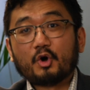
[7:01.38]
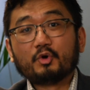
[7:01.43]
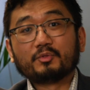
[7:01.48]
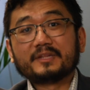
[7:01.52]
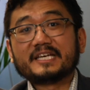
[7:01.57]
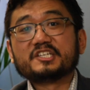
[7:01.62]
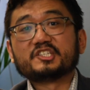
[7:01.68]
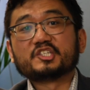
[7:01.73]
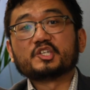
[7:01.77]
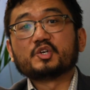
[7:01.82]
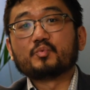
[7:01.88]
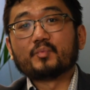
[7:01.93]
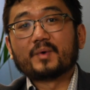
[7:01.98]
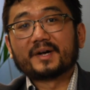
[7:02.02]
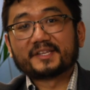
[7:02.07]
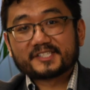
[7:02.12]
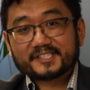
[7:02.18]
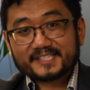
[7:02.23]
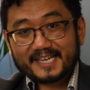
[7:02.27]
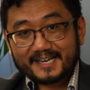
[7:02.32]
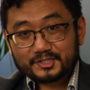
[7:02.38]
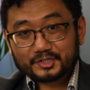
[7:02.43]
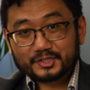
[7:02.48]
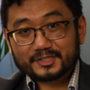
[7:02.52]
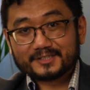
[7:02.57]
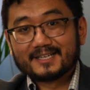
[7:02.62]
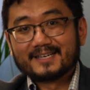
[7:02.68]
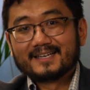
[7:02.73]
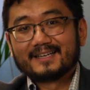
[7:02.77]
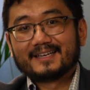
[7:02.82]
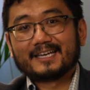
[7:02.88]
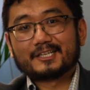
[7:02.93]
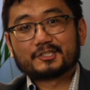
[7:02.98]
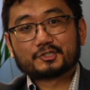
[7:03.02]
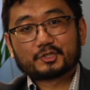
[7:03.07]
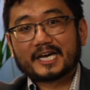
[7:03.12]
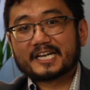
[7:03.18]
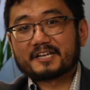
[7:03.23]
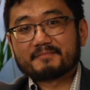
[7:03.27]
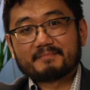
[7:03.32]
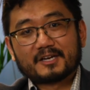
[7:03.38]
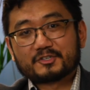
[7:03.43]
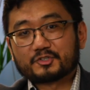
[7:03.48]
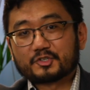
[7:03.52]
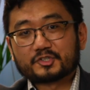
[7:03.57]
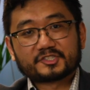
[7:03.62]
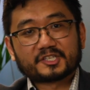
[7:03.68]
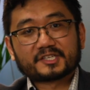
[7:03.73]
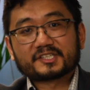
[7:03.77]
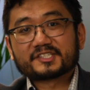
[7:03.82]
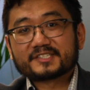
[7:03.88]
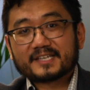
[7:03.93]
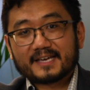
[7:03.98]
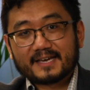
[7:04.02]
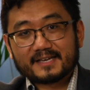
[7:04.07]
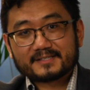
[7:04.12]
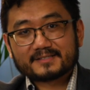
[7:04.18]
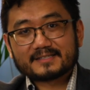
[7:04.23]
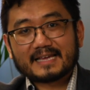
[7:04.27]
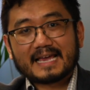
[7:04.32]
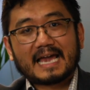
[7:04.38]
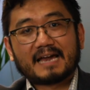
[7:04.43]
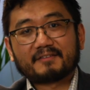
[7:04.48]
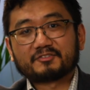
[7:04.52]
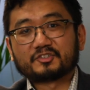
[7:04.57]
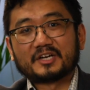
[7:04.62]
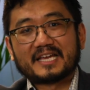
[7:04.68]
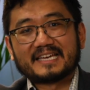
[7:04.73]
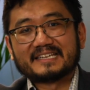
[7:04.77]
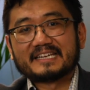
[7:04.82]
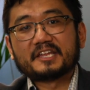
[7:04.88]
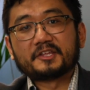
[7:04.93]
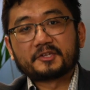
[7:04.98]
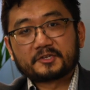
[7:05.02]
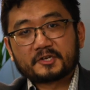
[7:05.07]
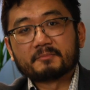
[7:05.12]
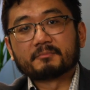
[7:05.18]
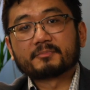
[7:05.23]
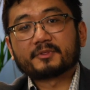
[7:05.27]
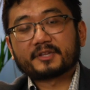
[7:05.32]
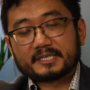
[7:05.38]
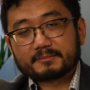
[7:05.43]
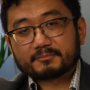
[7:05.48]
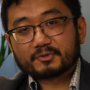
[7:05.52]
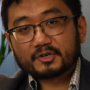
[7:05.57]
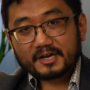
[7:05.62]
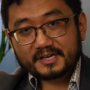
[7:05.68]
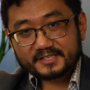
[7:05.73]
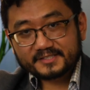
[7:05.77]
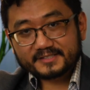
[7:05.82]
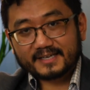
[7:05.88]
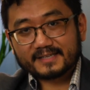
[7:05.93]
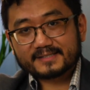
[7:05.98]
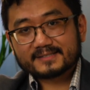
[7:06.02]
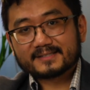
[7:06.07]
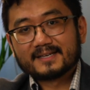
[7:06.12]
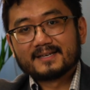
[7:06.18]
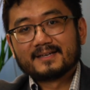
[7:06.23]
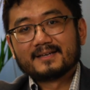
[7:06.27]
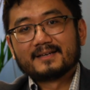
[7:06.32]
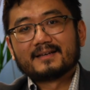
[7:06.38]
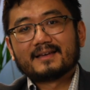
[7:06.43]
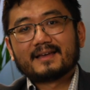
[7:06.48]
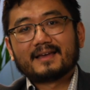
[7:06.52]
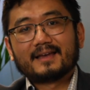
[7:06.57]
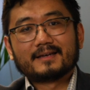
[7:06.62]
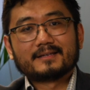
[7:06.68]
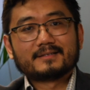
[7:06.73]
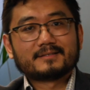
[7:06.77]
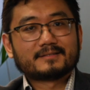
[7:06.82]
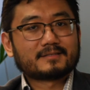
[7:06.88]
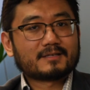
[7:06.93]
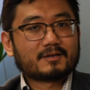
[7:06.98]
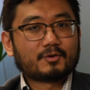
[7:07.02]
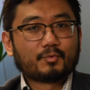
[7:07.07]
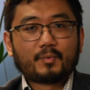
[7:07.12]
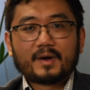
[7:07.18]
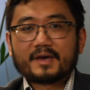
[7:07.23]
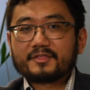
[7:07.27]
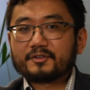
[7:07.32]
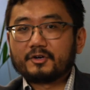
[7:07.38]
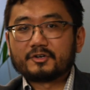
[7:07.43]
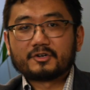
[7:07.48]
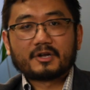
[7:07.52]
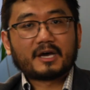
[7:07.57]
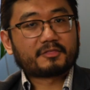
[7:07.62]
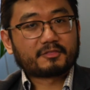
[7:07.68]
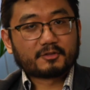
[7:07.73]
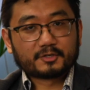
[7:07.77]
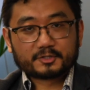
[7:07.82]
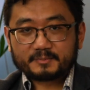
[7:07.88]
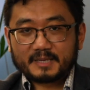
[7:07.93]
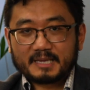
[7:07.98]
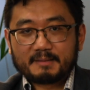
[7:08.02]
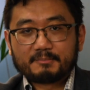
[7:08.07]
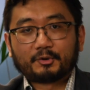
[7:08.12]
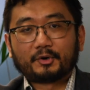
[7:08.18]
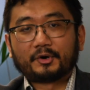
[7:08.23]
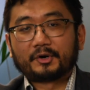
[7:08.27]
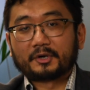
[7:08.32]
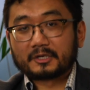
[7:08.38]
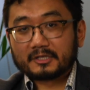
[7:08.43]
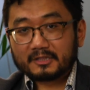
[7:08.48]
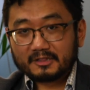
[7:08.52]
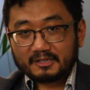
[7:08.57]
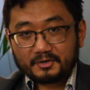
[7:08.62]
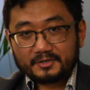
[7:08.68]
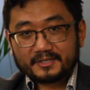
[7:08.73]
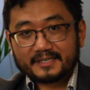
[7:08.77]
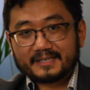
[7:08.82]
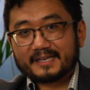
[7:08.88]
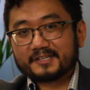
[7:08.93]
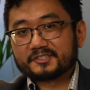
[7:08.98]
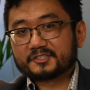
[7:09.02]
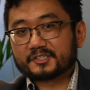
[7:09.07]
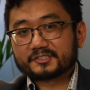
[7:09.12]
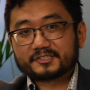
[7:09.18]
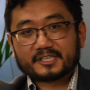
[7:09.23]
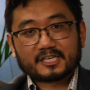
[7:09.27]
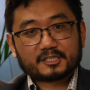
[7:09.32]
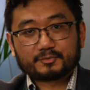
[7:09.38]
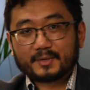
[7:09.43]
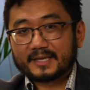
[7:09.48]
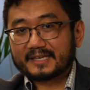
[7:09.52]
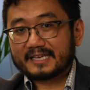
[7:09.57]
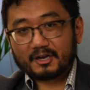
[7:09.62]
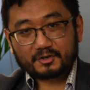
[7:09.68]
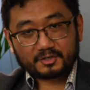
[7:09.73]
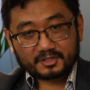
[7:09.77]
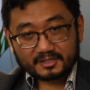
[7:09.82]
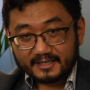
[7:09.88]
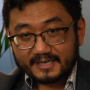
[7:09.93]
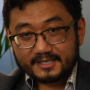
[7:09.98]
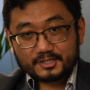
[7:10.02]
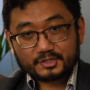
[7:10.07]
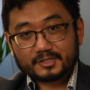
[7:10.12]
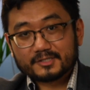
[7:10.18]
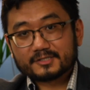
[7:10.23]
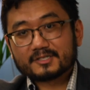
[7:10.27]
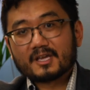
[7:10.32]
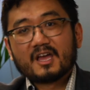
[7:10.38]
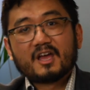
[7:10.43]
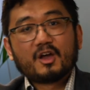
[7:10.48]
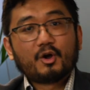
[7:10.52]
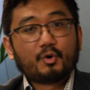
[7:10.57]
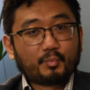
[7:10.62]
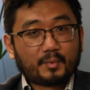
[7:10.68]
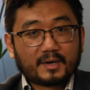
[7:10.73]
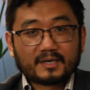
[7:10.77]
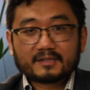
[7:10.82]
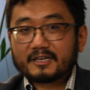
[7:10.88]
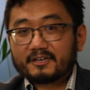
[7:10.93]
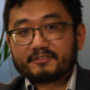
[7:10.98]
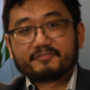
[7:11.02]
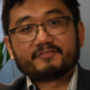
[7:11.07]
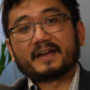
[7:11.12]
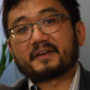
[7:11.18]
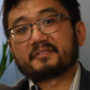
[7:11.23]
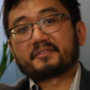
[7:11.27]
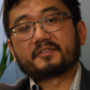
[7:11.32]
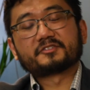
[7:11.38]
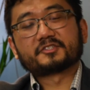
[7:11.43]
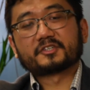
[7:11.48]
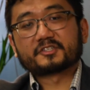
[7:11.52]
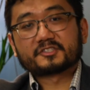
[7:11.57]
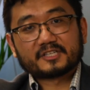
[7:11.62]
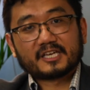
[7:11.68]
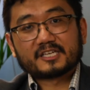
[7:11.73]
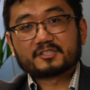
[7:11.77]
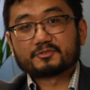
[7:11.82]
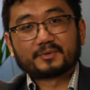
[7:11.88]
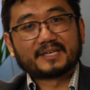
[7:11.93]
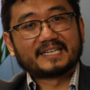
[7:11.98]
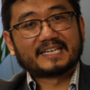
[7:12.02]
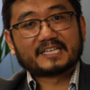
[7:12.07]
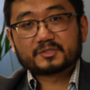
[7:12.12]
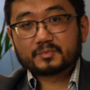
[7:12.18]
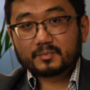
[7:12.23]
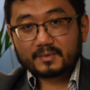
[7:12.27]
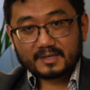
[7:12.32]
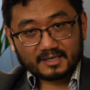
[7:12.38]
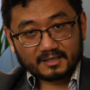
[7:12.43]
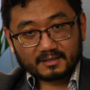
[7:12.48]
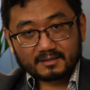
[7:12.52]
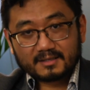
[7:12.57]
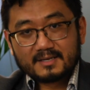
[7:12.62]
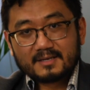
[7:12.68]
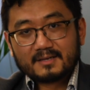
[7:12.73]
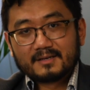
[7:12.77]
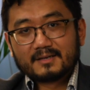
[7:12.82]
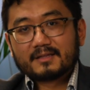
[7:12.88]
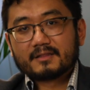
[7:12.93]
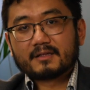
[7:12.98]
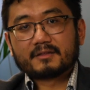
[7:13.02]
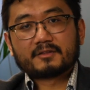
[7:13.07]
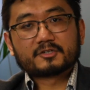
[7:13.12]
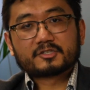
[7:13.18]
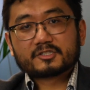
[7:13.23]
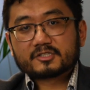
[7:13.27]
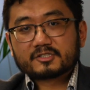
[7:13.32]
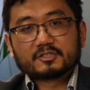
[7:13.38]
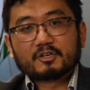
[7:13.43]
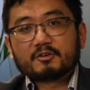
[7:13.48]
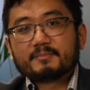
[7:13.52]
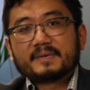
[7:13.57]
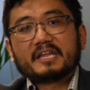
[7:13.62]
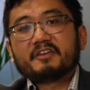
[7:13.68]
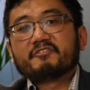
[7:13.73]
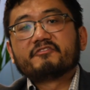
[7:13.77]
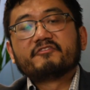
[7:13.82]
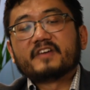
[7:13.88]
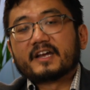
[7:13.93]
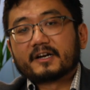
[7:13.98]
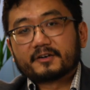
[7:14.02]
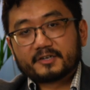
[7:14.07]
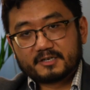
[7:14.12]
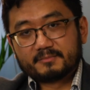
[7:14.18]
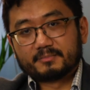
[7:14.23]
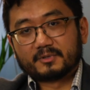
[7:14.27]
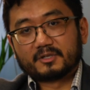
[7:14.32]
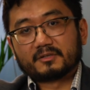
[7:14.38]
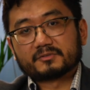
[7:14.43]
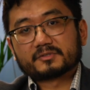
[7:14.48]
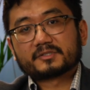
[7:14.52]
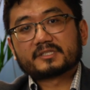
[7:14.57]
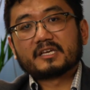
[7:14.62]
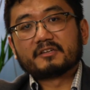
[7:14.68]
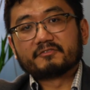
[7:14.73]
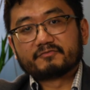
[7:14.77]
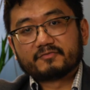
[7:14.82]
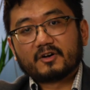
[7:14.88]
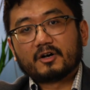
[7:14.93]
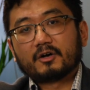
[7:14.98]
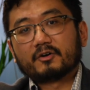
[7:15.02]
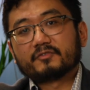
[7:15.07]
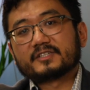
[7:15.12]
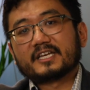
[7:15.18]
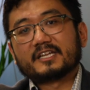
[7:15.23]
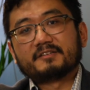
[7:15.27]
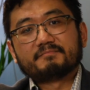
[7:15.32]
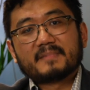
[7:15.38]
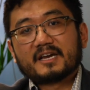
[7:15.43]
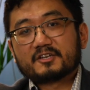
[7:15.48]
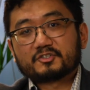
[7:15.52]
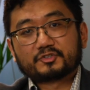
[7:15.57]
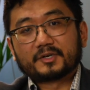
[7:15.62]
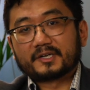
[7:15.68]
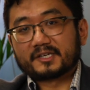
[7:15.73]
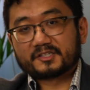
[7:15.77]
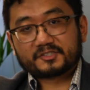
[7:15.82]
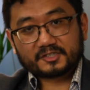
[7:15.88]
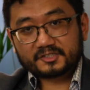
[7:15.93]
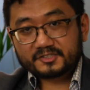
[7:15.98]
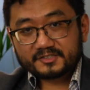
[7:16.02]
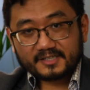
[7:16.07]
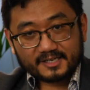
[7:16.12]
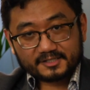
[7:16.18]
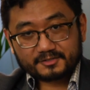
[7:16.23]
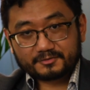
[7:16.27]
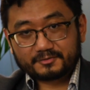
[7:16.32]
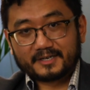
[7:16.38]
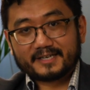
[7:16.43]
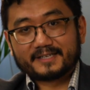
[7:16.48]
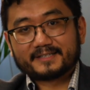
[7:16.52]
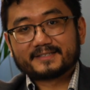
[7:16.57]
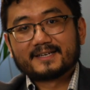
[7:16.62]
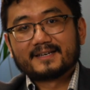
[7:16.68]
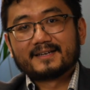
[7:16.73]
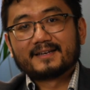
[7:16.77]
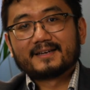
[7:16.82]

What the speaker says: only do one session and try to measure success after an incomplete process. And whether or not those people are included in success rate calculations will affect the success rate as well. There are so many variables involved in measuring a success rate